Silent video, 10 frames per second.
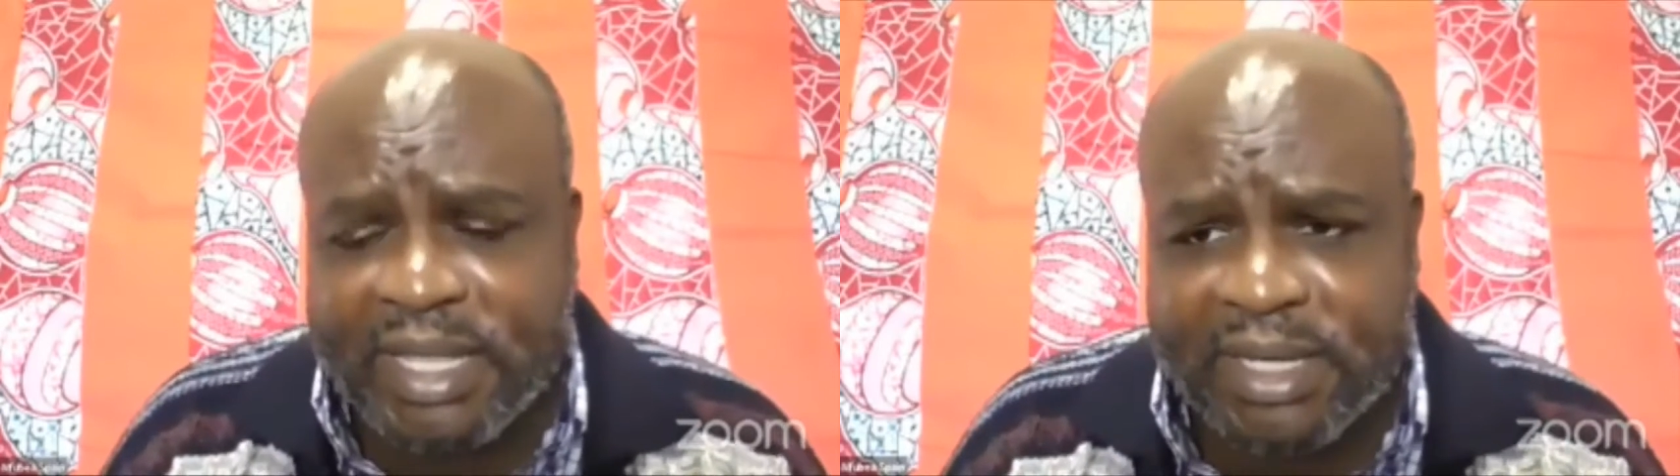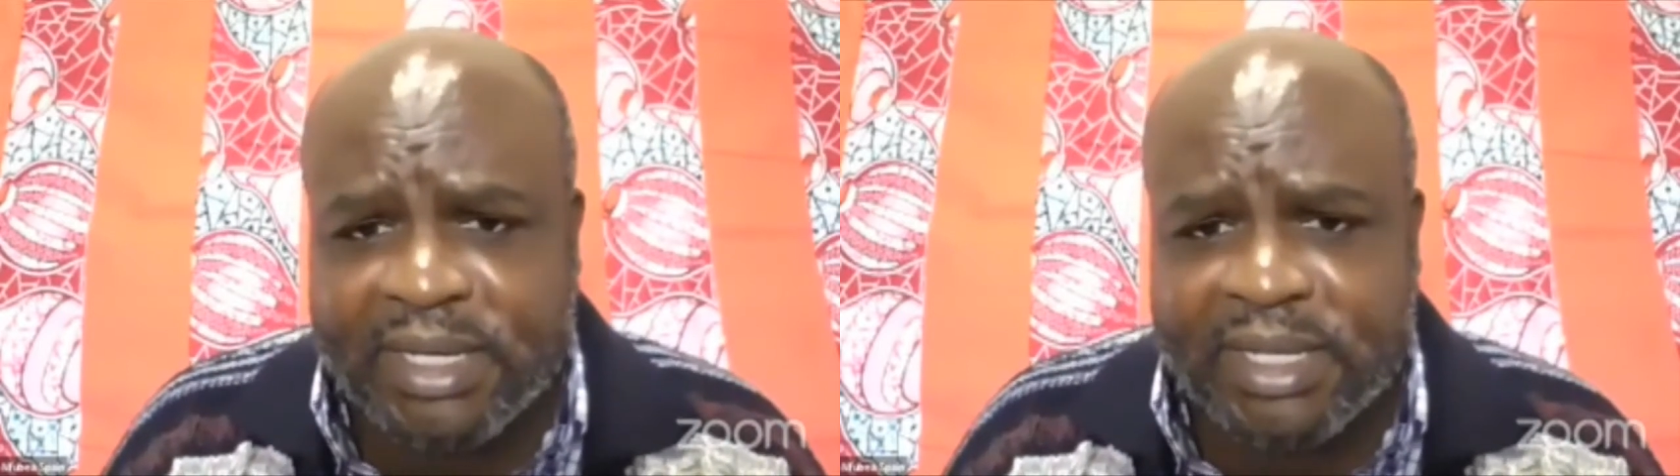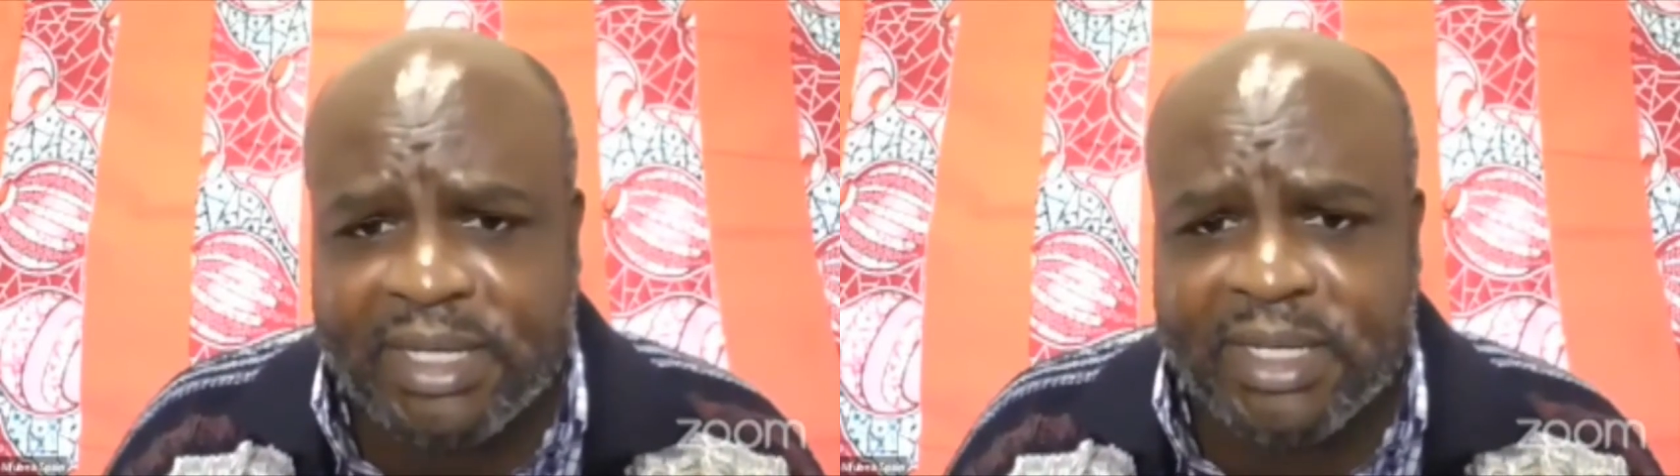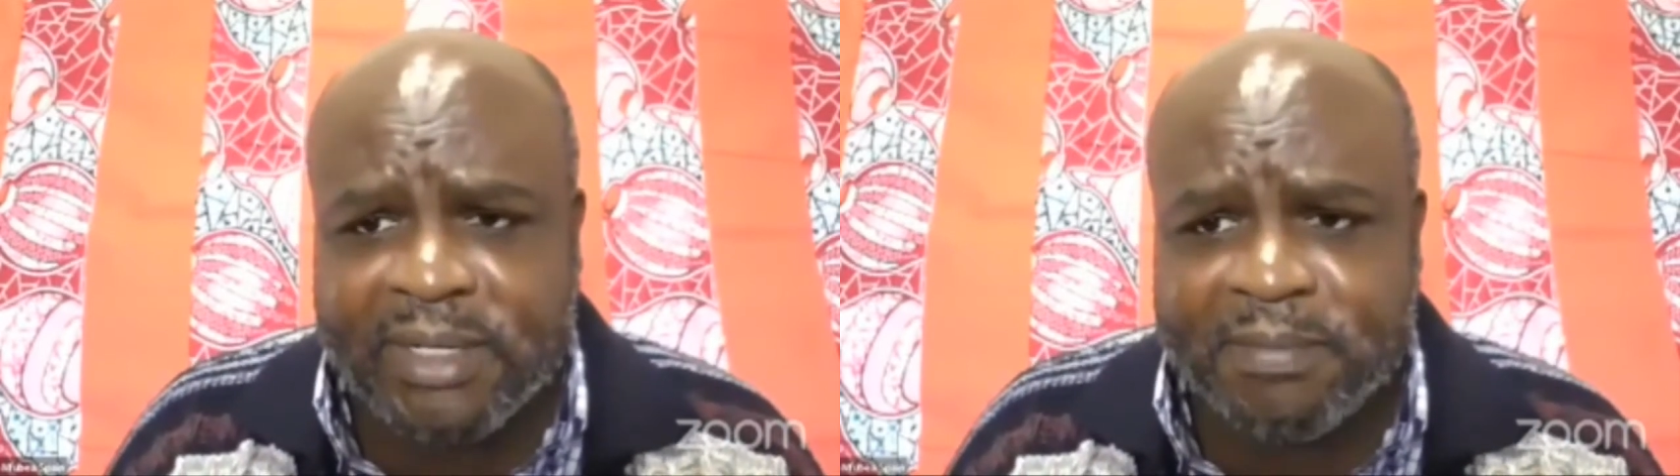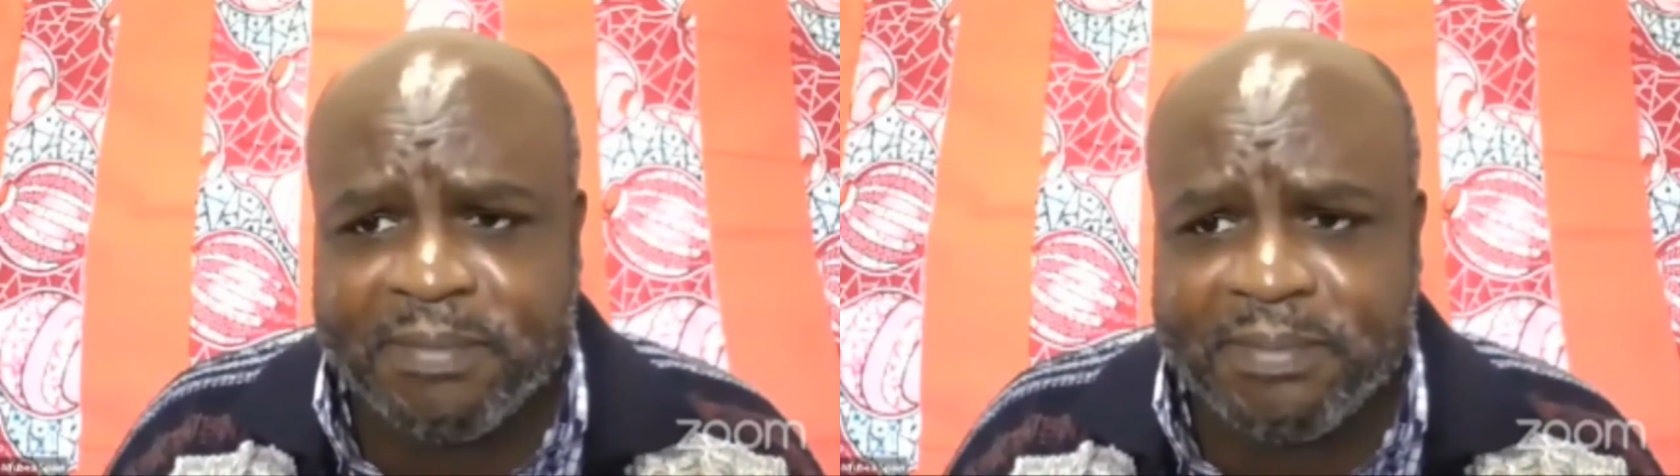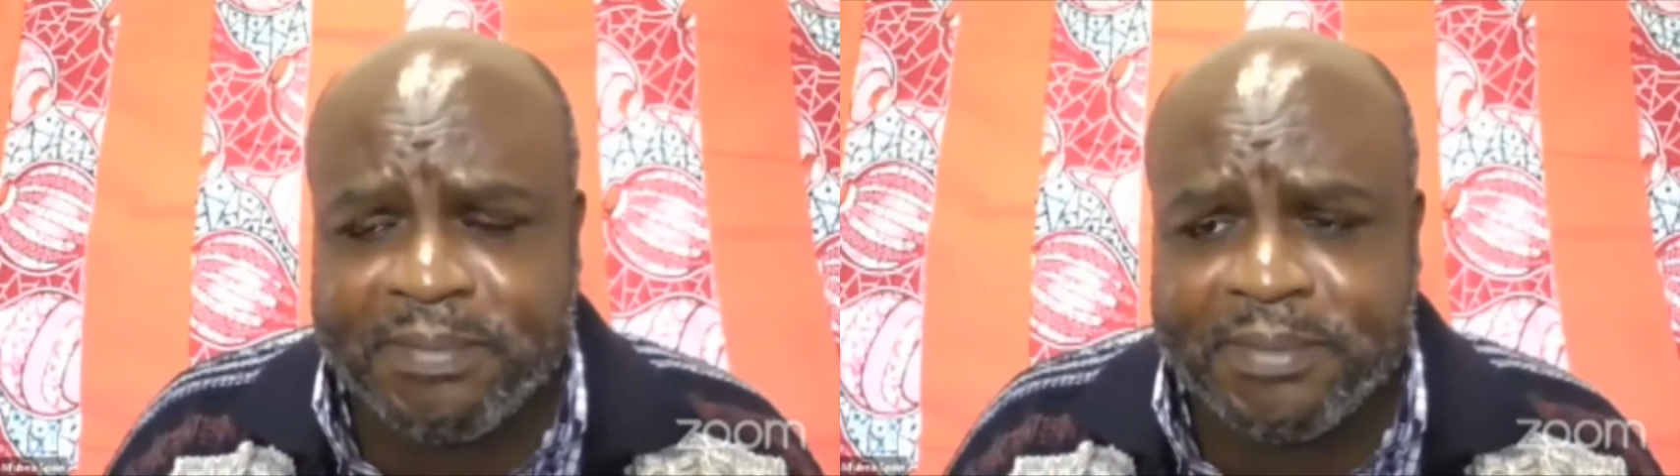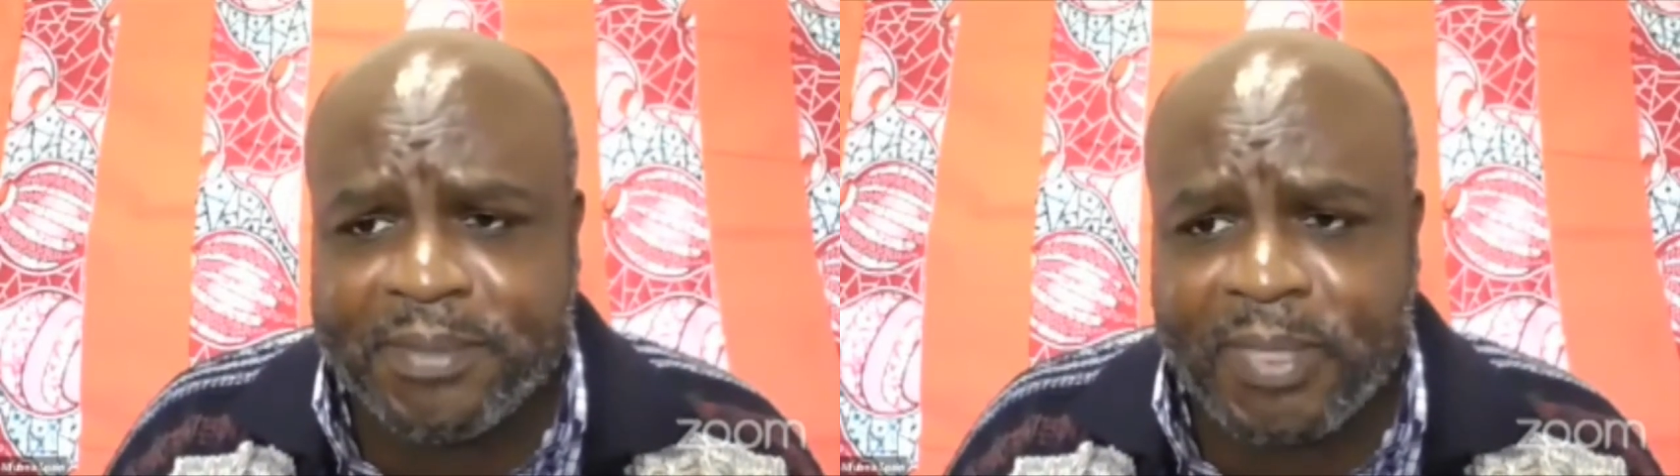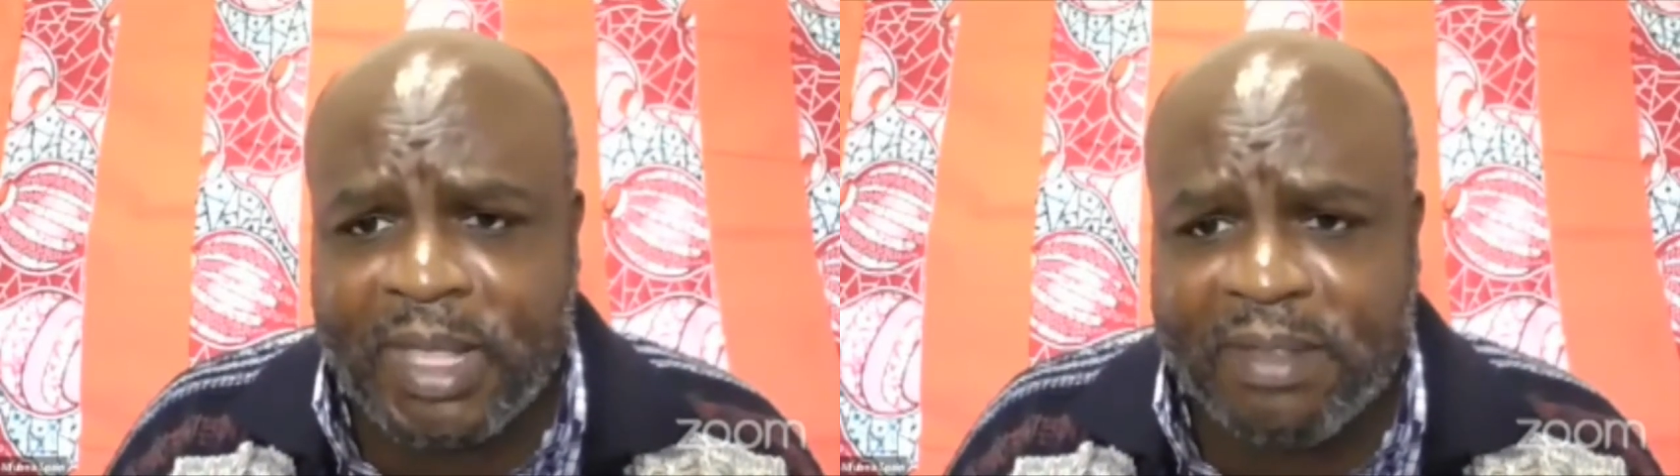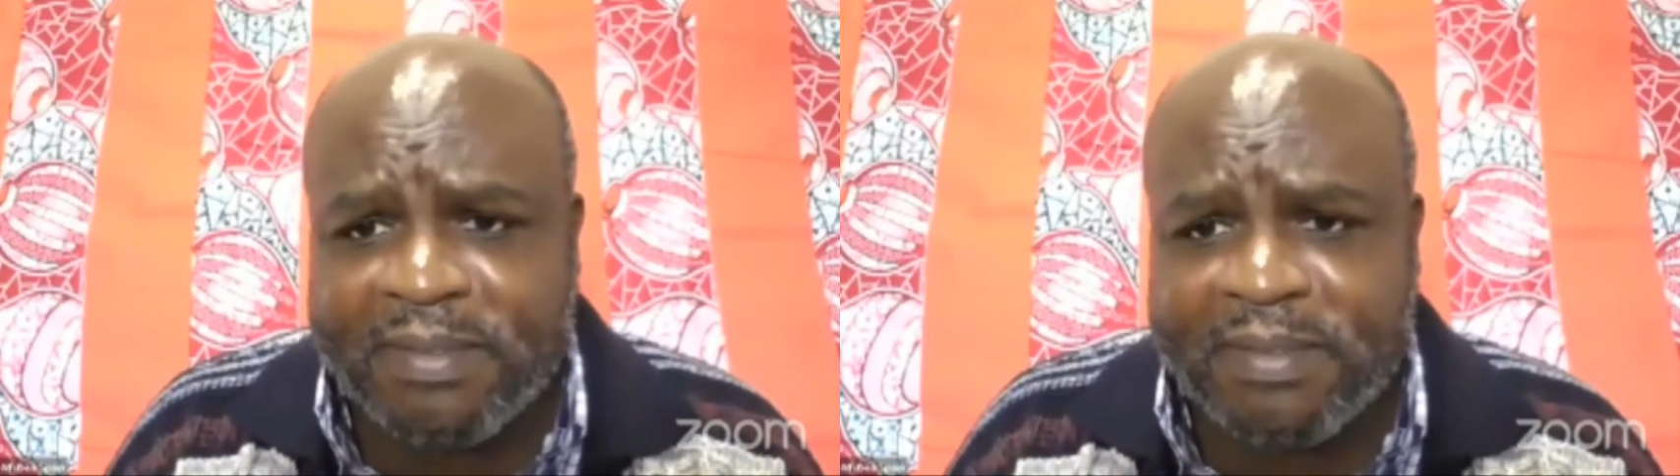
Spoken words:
And I